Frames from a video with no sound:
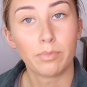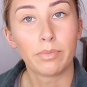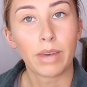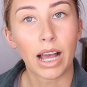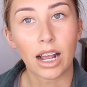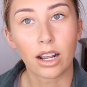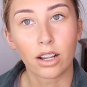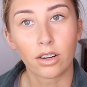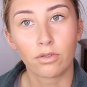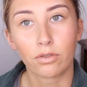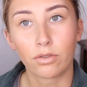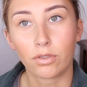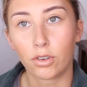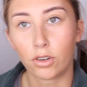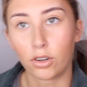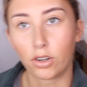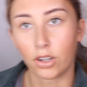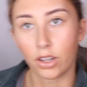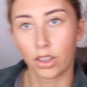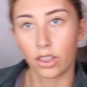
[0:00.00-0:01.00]
back and
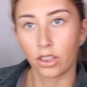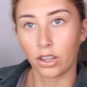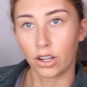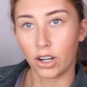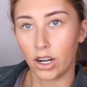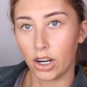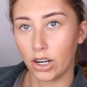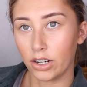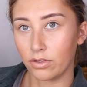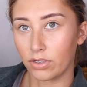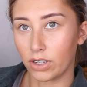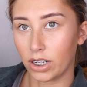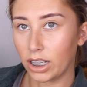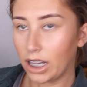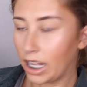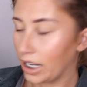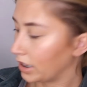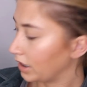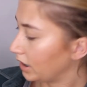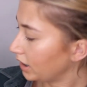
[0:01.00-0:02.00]
forth over it
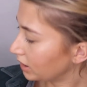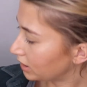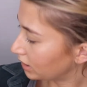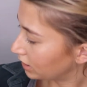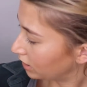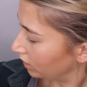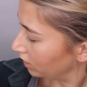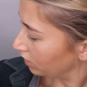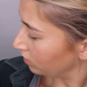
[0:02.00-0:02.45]
like this.